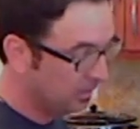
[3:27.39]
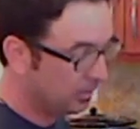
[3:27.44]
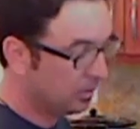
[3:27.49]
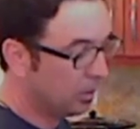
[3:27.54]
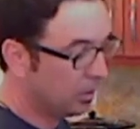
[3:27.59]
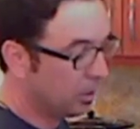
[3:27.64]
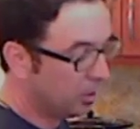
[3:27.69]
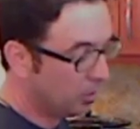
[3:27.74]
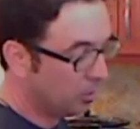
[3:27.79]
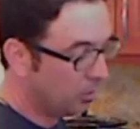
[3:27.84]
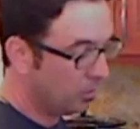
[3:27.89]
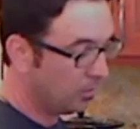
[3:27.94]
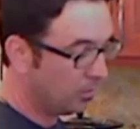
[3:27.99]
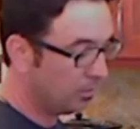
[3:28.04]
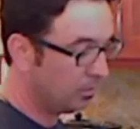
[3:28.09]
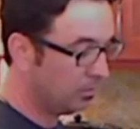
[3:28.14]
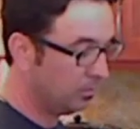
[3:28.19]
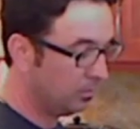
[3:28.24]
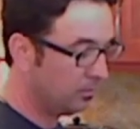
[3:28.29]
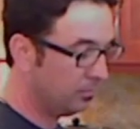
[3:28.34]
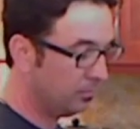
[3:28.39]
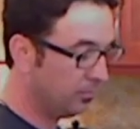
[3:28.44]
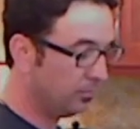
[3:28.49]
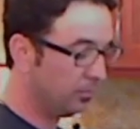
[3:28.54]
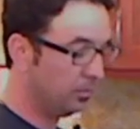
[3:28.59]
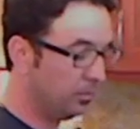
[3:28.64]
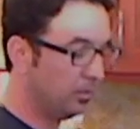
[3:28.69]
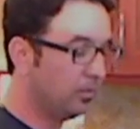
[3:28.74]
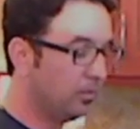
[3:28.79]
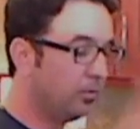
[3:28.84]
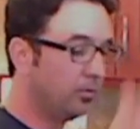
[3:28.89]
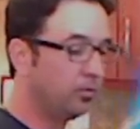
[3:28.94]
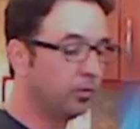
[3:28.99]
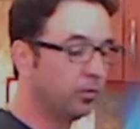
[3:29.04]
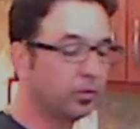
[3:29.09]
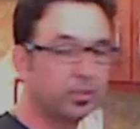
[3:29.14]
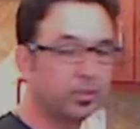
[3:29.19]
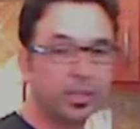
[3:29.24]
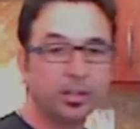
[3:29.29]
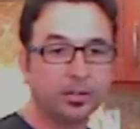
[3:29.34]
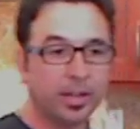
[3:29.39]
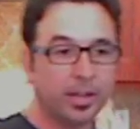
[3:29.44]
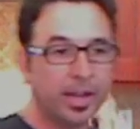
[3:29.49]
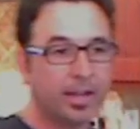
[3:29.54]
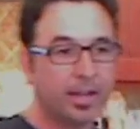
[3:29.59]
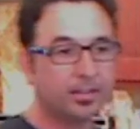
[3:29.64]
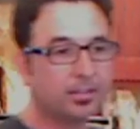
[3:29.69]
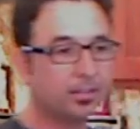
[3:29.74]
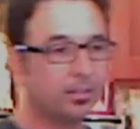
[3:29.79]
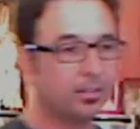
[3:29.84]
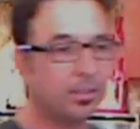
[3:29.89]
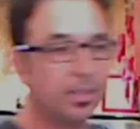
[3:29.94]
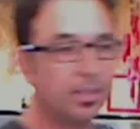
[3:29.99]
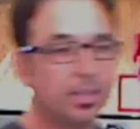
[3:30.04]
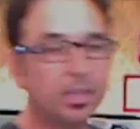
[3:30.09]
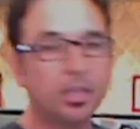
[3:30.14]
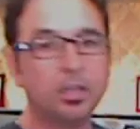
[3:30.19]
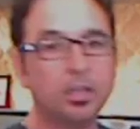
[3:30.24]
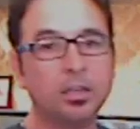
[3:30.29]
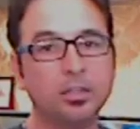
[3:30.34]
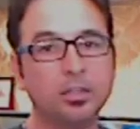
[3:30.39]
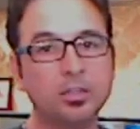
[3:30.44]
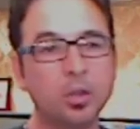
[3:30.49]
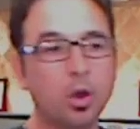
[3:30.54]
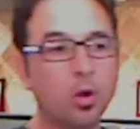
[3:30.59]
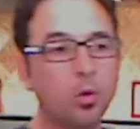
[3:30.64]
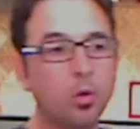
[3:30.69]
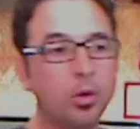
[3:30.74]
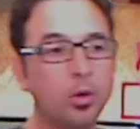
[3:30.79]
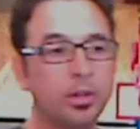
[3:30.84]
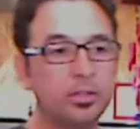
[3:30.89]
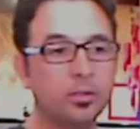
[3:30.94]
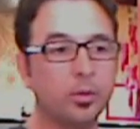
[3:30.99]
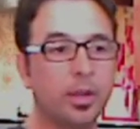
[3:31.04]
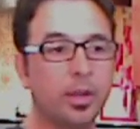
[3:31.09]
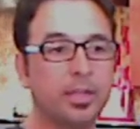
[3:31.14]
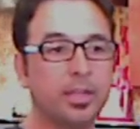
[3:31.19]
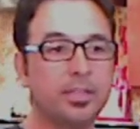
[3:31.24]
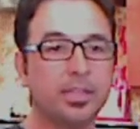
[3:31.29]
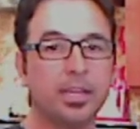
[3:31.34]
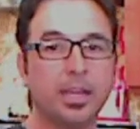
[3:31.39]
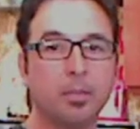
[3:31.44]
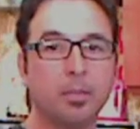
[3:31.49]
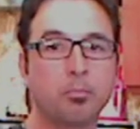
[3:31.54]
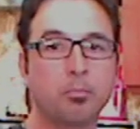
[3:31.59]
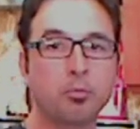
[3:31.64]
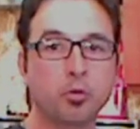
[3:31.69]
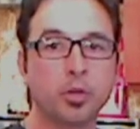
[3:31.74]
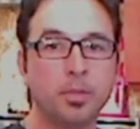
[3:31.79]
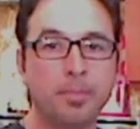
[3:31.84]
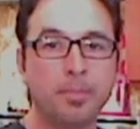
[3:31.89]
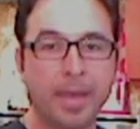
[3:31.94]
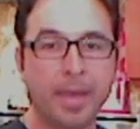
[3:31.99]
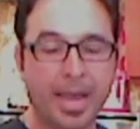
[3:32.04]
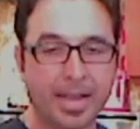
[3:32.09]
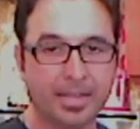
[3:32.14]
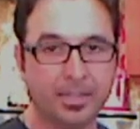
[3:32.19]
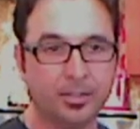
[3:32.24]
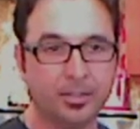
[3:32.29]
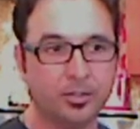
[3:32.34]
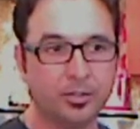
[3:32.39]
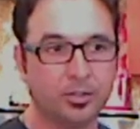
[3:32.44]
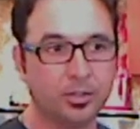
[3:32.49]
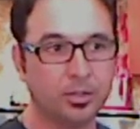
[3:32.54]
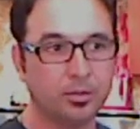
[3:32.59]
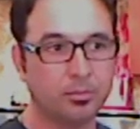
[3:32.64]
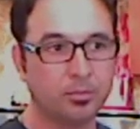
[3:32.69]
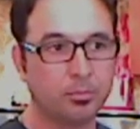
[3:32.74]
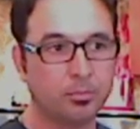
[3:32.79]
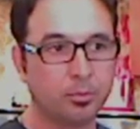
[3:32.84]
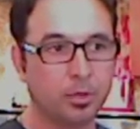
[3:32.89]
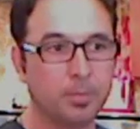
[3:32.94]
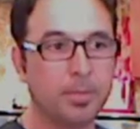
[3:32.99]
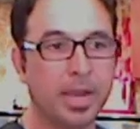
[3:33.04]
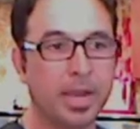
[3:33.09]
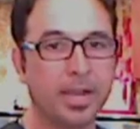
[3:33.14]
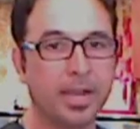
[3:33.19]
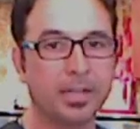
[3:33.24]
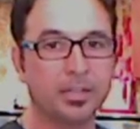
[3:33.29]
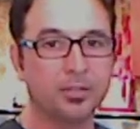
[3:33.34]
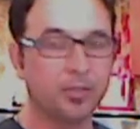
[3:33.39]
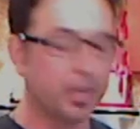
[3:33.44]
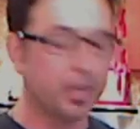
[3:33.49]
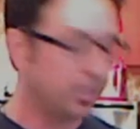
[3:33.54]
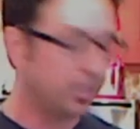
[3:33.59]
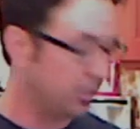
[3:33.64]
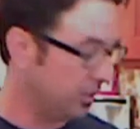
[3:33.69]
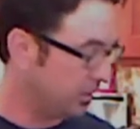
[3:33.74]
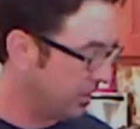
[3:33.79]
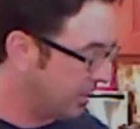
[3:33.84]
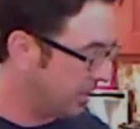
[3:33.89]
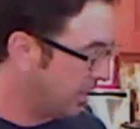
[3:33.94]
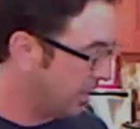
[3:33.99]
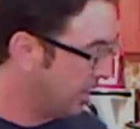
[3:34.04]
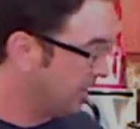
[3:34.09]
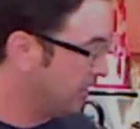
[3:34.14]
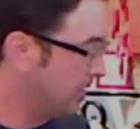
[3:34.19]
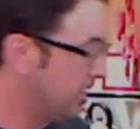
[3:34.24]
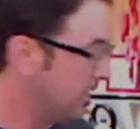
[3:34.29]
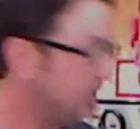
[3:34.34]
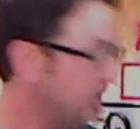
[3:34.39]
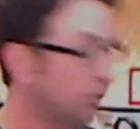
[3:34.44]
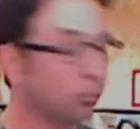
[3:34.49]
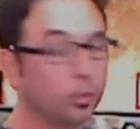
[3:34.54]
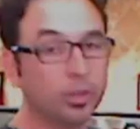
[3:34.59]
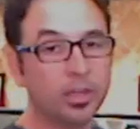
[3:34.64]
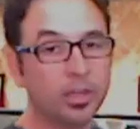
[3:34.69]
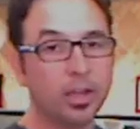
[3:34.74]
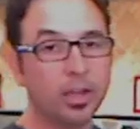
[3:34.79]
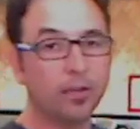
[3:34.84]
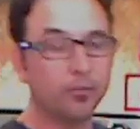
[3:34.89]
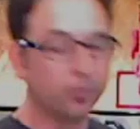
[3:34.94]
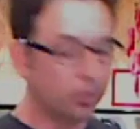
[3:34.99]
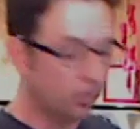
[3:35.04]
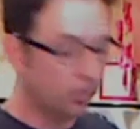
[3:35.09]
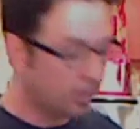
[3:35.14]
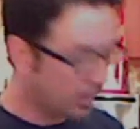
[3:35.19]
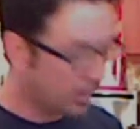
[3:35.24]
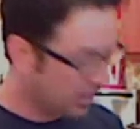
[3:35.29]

So for single dads, it's always great to get prepackaged veggies. These are really helpful.